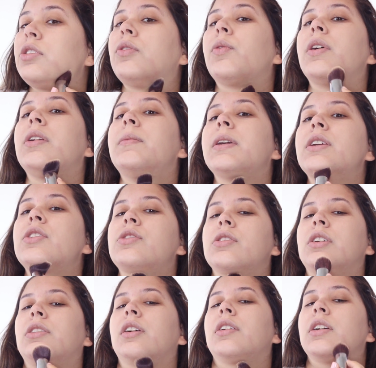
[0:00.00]
You want to make
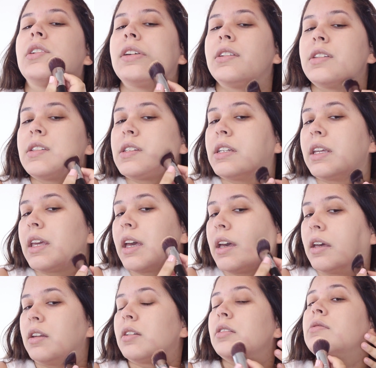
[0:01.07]
sure to
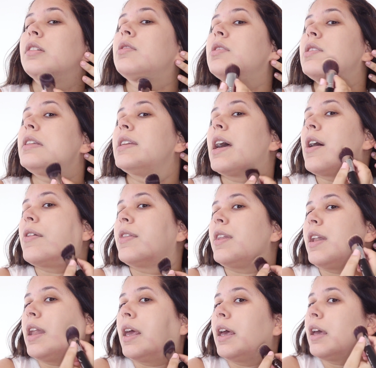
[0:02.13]
get down the
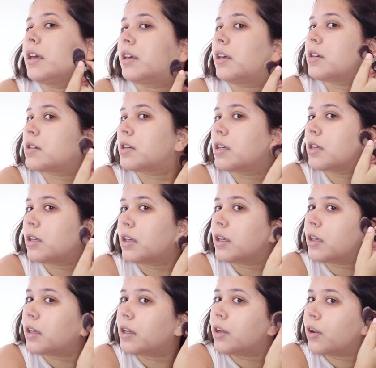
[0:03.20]
neck
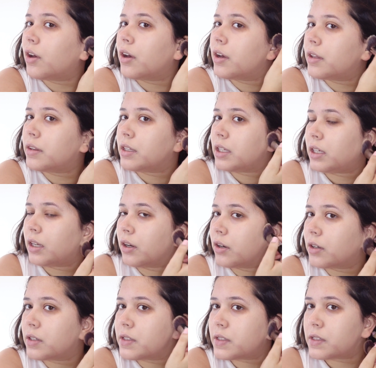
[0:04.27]
and on the
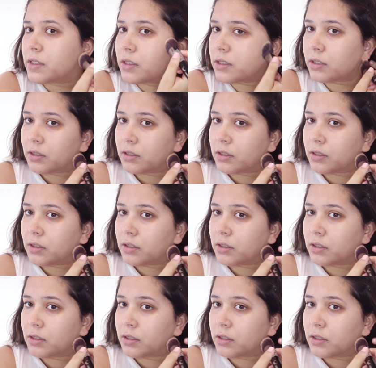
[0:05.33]
ears.